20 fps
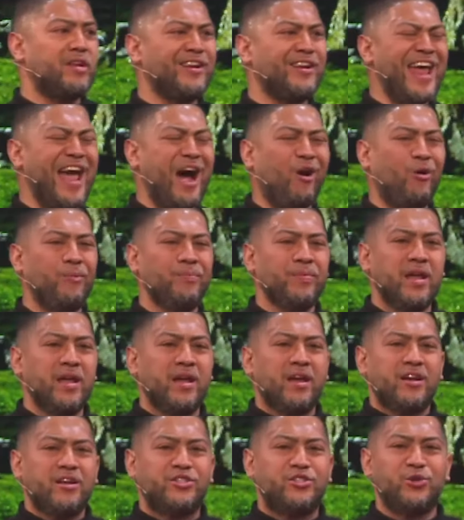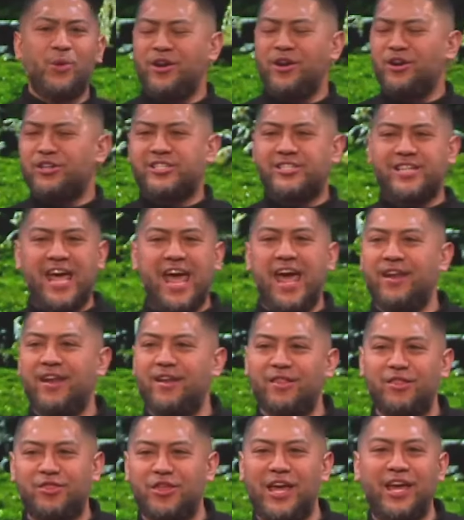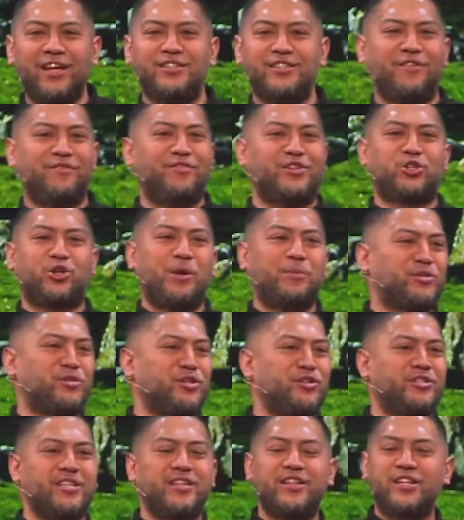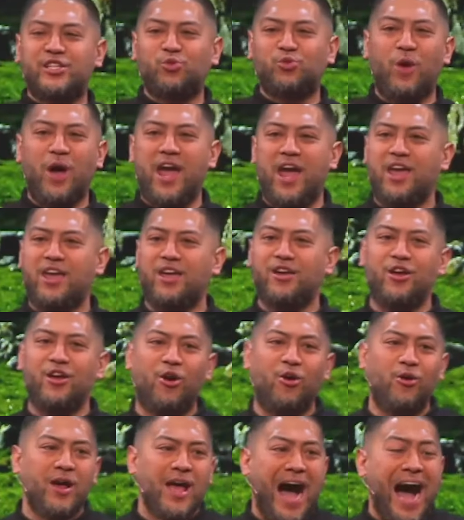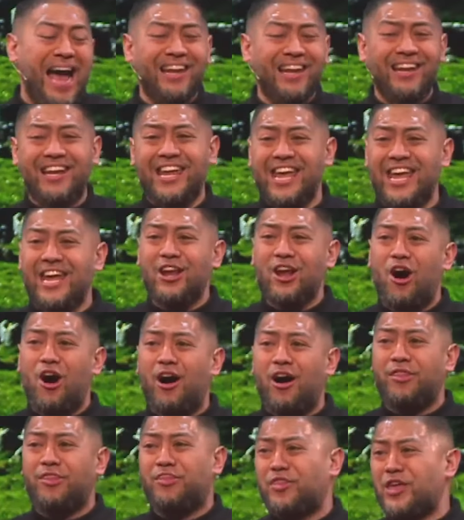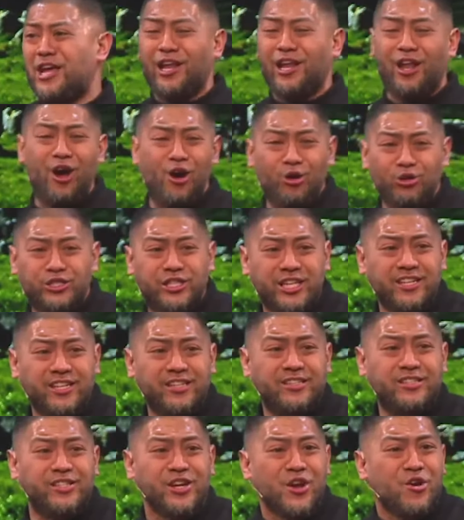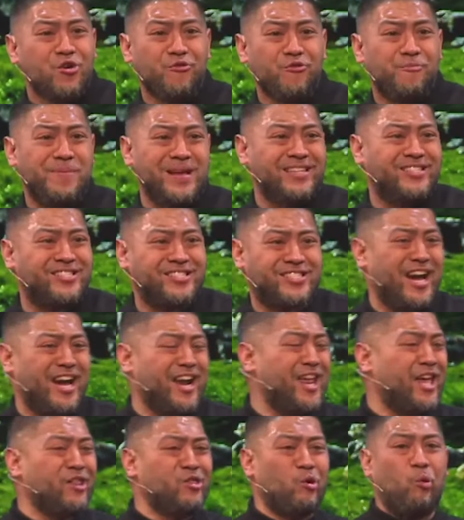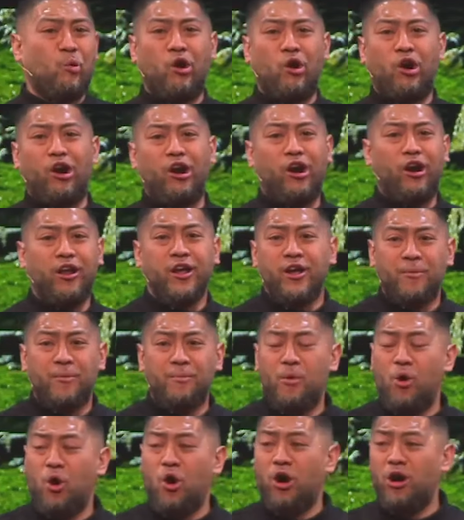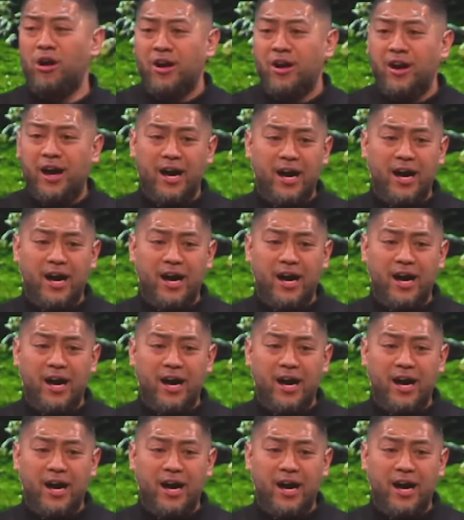Now, to understand things of the scriptures in this way, you know, I lean on theologians who've been studying the word more